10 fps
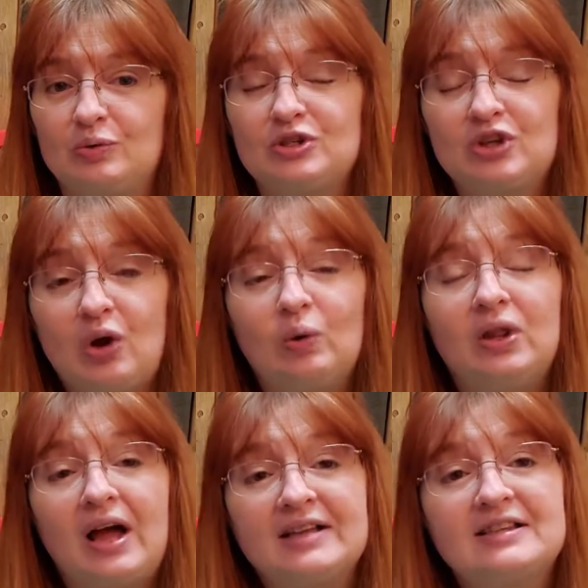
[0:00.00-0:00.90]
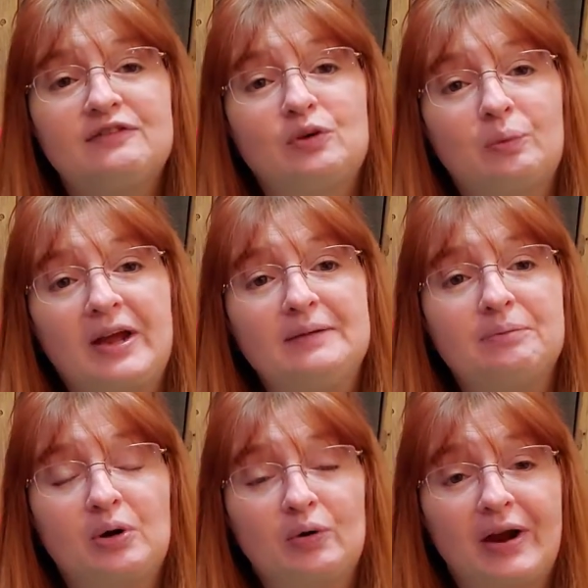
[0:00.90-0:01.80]
So lots of great
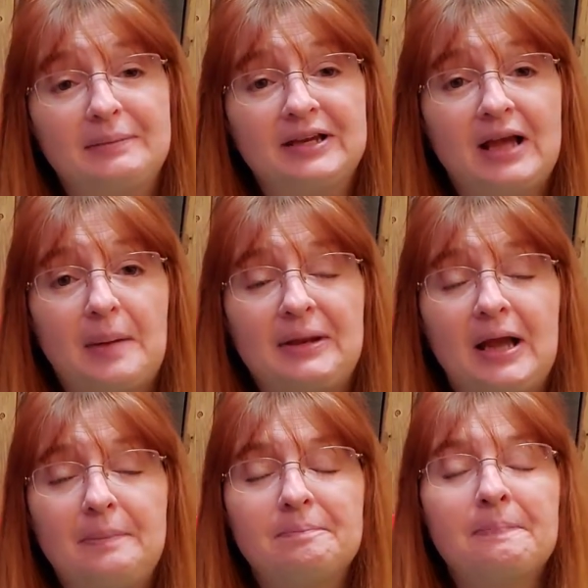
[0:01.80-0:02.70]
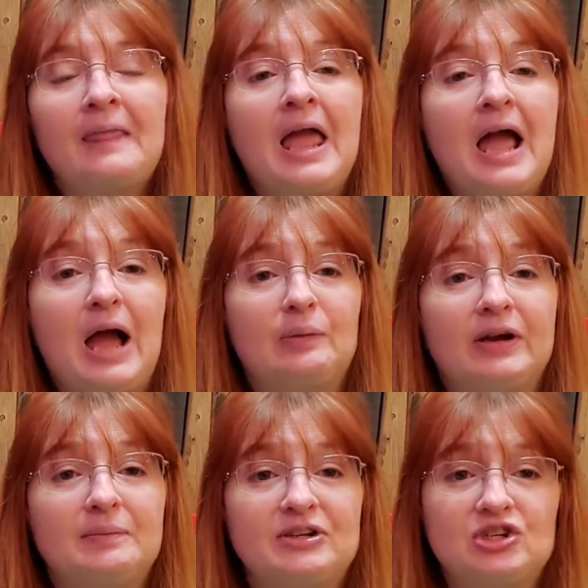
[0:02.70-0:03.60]
programming coming up. I
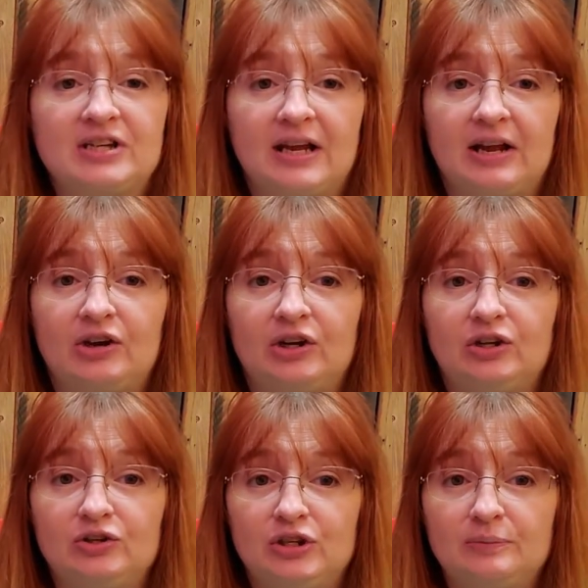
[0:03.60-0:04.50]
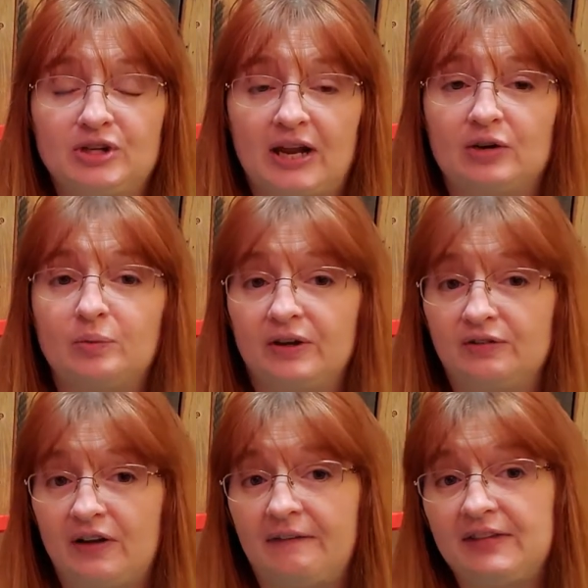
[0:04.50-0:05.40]
recommend you check out our YouTube channel where you
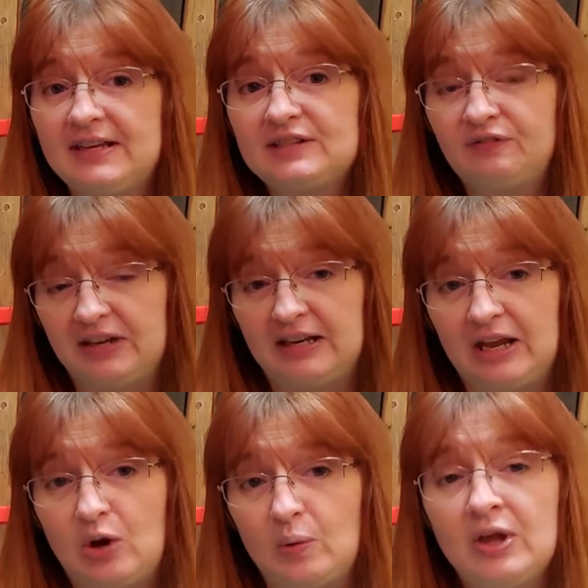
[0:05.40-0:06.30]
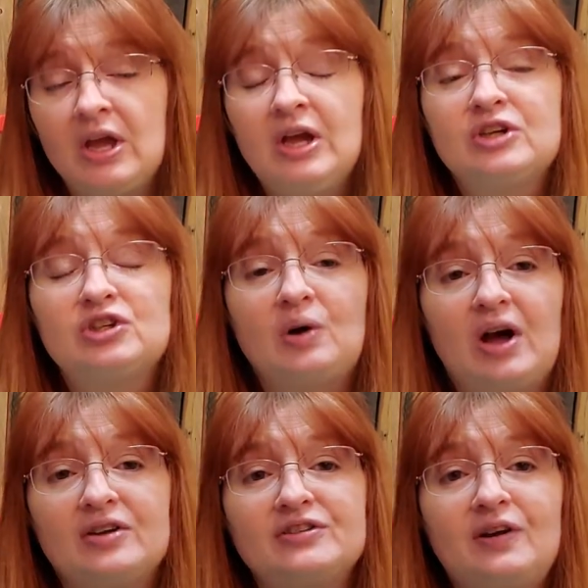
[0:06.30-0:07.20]
found this video to
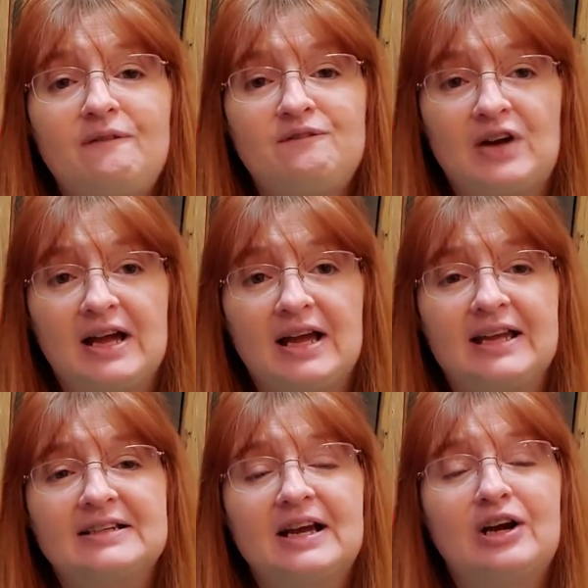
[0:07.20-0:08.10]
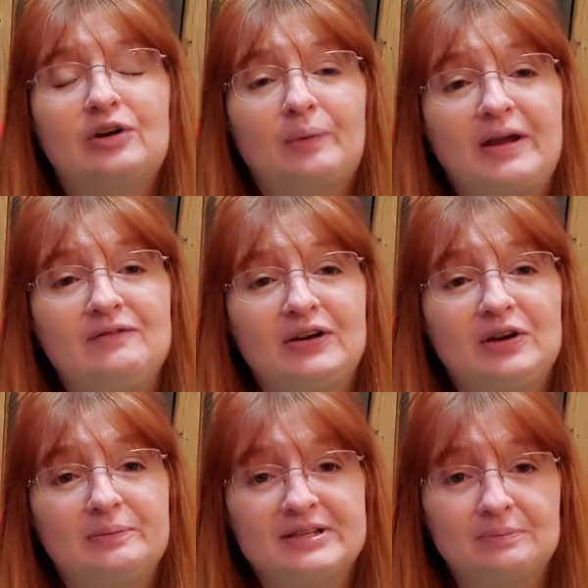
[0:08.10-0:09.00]
also find a great
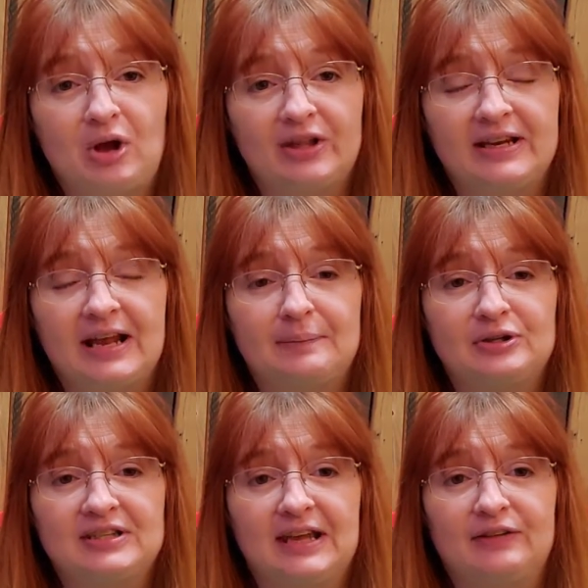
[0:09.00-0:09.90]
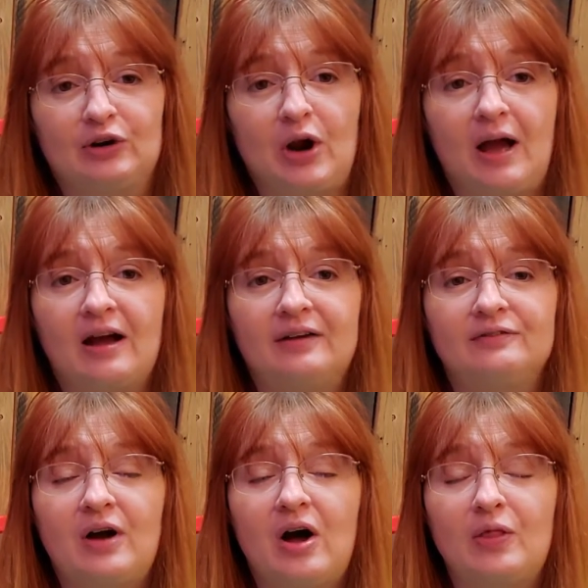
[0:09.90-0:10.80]
video Miss Molly and I put together of
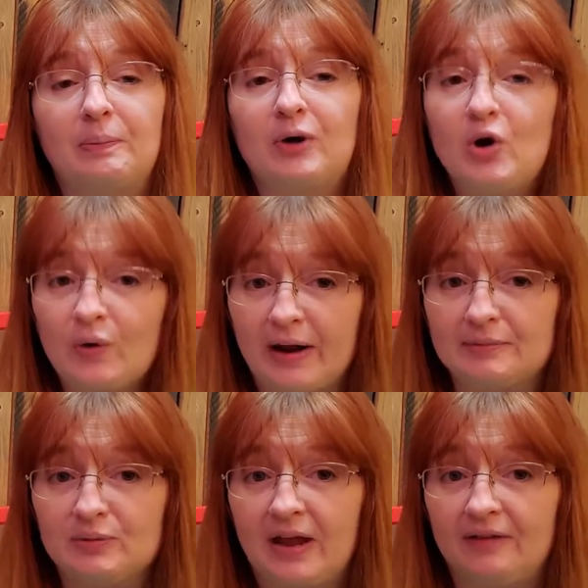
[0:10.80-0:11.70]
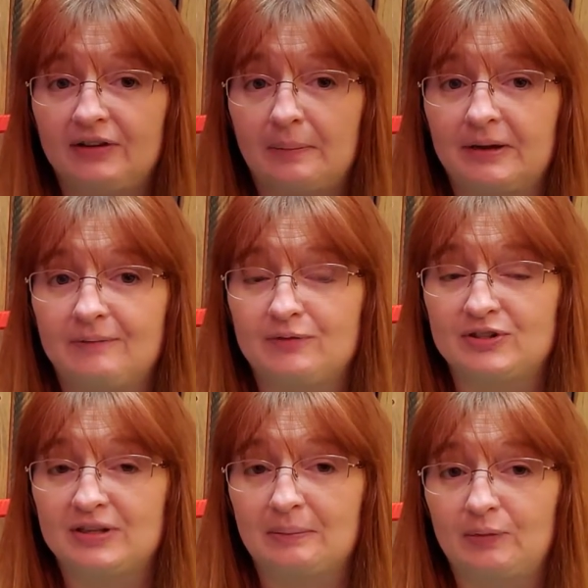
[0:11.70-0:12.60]
all the programs we have coming up for
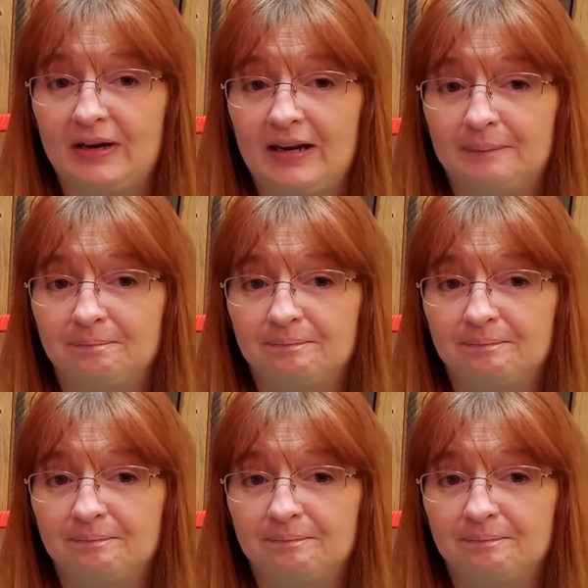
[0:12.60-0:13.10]
summer reading.